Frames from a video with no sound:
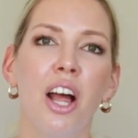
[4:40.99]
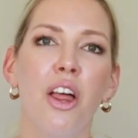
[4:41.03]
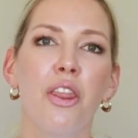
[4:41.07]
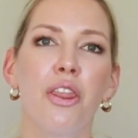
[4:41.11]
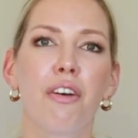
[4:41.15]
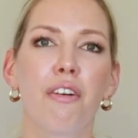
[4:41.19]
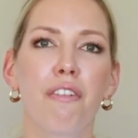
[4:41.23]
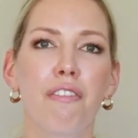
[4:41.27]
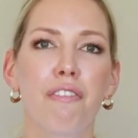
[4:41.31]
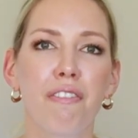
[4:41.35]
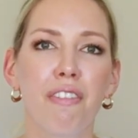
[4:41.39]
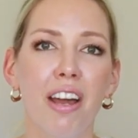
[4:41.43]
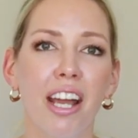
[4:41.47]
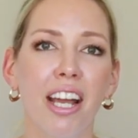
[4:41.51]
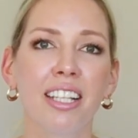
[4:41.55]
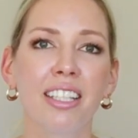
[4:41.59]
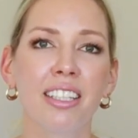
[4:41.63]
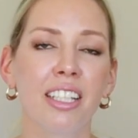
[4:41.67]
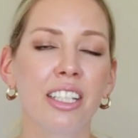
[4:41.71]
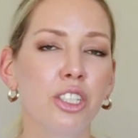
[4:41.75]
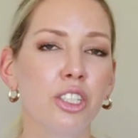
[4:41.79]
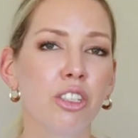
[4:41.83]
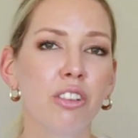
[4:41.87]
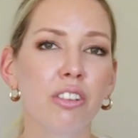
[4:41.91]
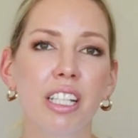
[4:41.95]
The fact
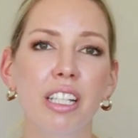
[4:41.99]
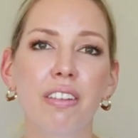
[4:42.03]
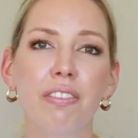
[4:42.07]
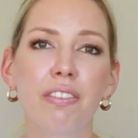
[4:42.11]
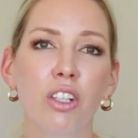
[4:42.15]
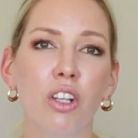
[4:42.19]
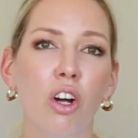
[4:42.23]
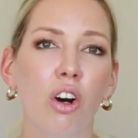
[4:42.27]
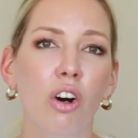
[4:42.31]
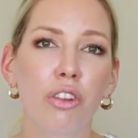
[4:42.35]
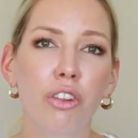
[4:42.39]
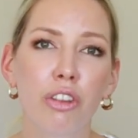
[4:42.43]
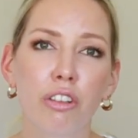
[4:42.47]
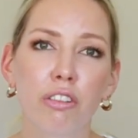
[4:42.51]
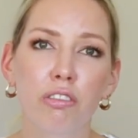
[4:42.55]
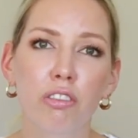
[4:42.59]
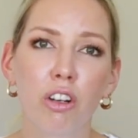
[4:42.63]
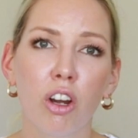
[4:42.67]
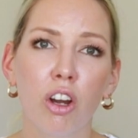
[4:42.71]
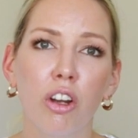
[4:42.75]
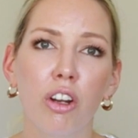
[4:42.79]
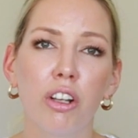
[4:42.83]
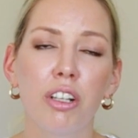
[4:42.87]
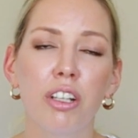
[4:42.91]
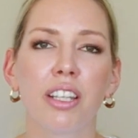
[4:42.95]
that you're even on the
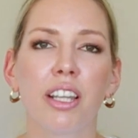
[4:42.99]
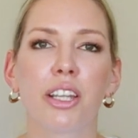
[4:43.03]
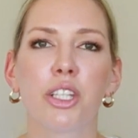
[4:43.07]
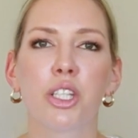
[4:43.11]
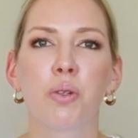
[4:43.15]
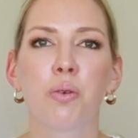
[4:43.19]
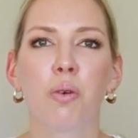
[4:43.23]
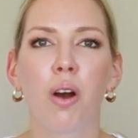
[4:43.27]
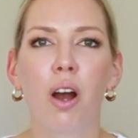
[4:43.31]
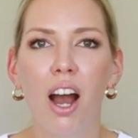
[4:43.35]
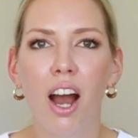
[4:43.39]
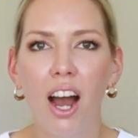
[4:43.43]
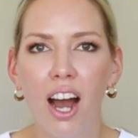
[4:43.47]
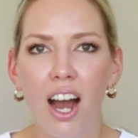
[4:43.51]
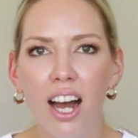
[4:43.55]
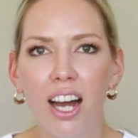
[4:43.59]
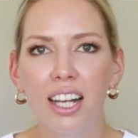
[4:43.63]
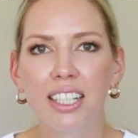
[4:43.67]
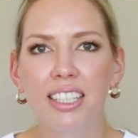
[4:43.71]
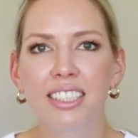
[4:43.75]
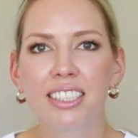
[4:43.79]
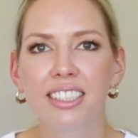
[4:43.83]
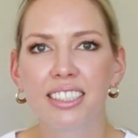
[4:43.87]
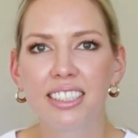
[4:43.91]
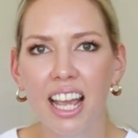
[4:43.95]
road, that you
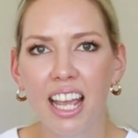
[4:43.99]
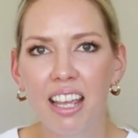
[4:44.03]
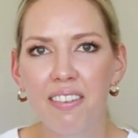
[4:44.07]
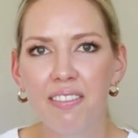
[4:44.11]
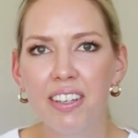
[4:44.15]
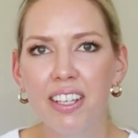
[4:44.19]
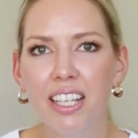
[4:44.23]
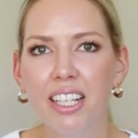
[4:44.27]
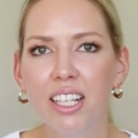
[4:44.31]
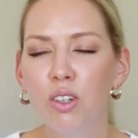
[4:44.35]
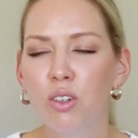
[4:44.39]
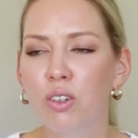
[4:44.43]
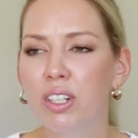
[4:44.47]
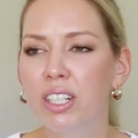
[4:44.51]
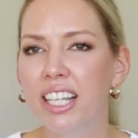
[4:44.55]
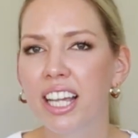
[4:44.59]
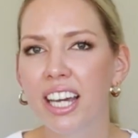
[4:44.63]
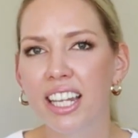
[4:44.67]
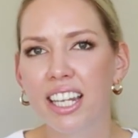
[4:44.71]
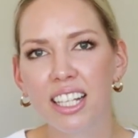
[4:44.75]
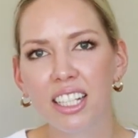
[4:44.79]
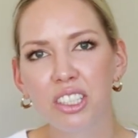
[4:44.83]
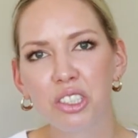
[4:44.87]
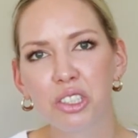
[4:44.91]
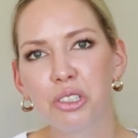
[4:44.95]
are saving or
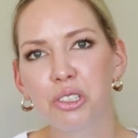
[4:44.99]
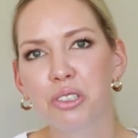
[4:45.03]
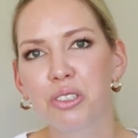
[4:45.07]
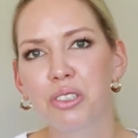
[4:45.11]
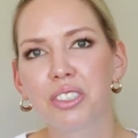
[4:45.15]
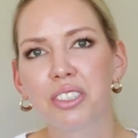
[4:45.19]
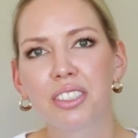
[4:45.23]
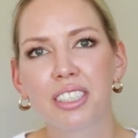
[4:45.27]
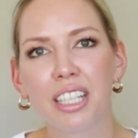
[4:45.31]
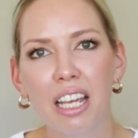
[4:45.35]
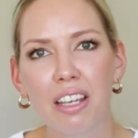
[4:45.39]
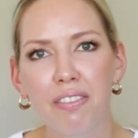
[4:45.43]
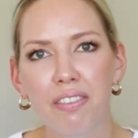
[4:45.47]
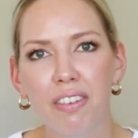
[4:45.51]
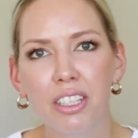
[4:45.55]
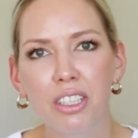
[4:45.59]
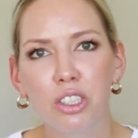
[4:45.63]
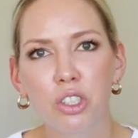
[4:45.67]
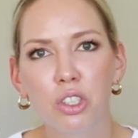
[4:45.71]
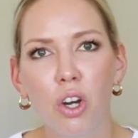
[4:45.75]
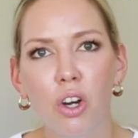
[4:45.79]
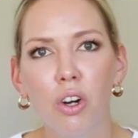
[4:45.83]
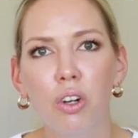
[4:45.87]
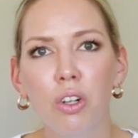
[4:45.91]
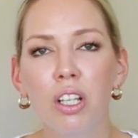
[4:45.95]
getting to your
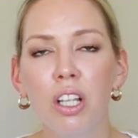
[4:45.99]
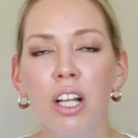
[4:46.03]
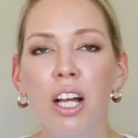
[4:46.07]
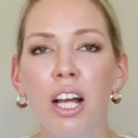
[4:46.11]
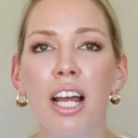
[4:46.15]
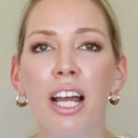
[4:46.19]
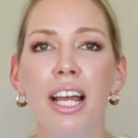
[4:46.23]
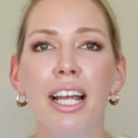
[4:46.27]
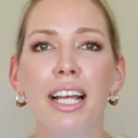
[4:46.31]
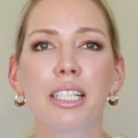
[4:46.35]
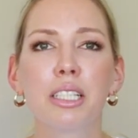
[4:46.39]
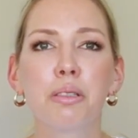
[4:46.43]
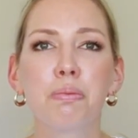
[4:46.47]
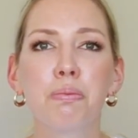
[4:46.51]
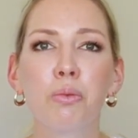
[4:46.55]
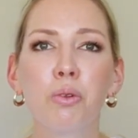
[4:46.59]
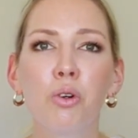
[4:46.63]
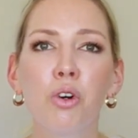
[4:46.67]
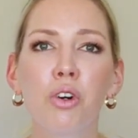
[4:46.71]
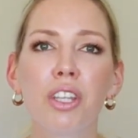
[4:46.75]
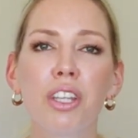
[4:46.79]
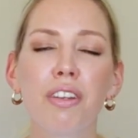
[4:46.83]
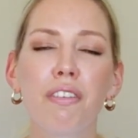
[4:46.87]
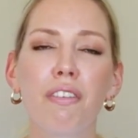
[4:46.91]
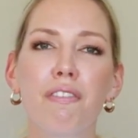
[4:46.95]
savings goal is
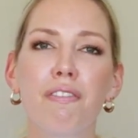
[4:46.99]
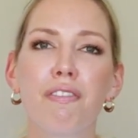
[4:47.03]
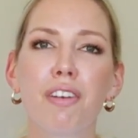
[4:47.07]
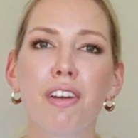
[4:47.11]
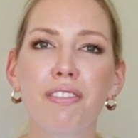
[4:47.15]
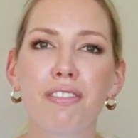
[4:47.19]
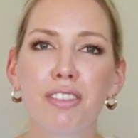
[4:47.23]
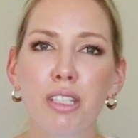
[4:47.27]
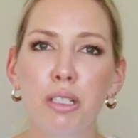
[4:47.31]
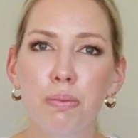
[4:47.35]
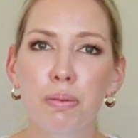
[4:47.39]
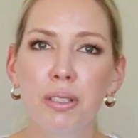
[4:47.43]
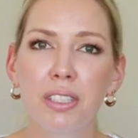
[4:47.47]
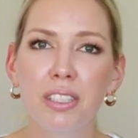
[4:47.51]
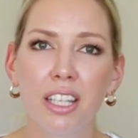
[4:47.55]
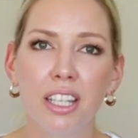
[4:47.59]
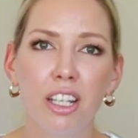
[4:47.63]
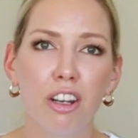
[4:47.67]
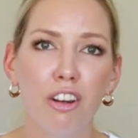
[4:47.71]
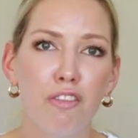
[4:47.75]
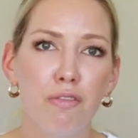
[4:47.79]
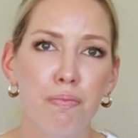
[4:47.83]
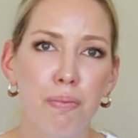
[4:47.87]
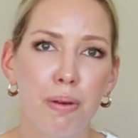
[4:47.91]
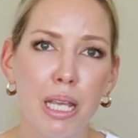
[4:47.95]
more than 50%
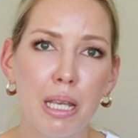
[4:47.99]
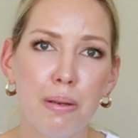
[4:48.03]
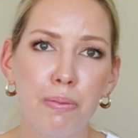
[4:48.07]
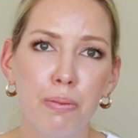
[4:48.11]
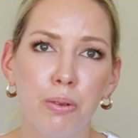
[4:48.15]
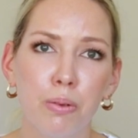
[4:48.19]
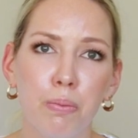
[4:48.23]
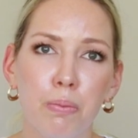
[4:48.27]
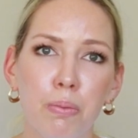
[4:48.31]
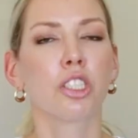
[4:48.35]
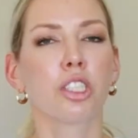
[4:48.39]
of people.